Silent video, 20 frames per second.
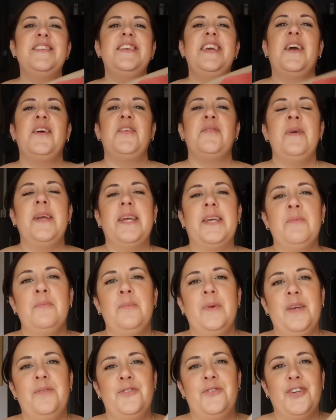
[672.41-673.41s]
yeah, it's making
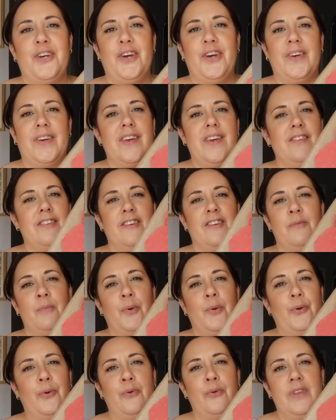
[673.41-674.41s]
beef jerky, so they
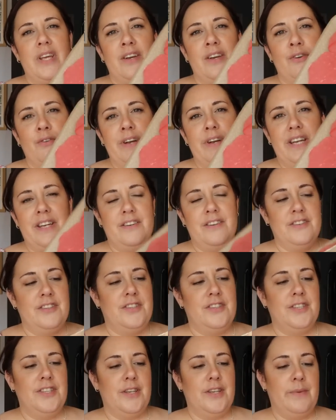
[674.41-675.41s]
got all the ingredients
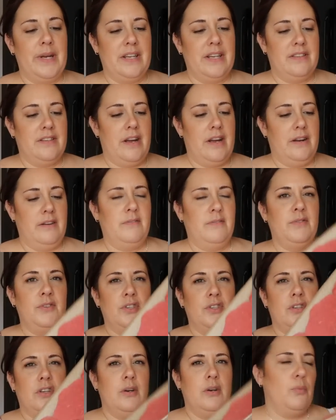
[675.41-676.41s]
to do it. So
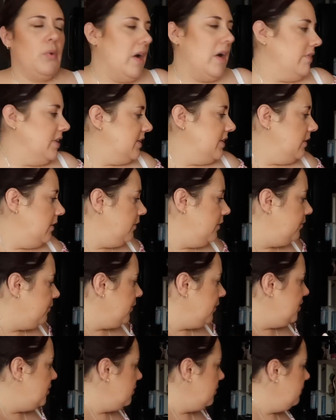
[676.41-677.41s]
just gonna whack this in the
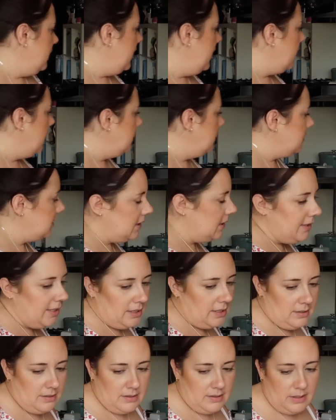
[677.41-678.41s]
fridge a minute
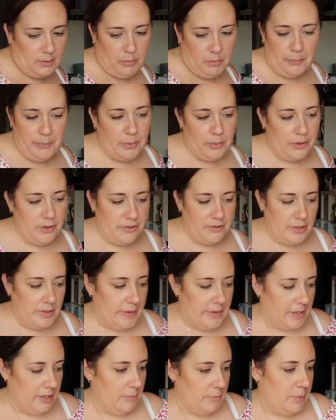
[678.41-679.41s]
until you probably want to do
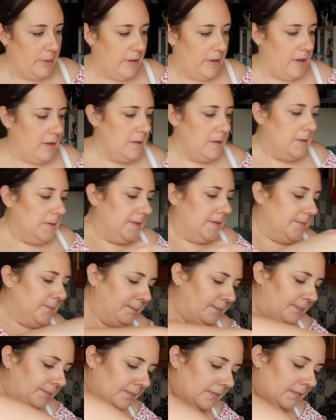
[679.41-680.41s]
that in a bit.
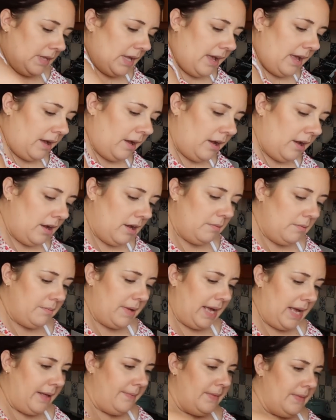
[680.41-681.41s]

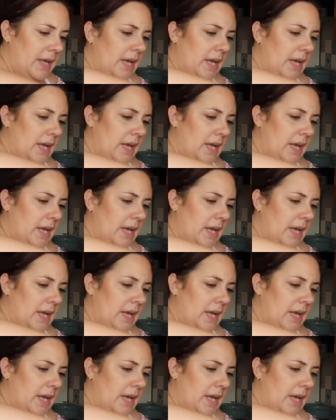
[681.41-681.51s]
Um, and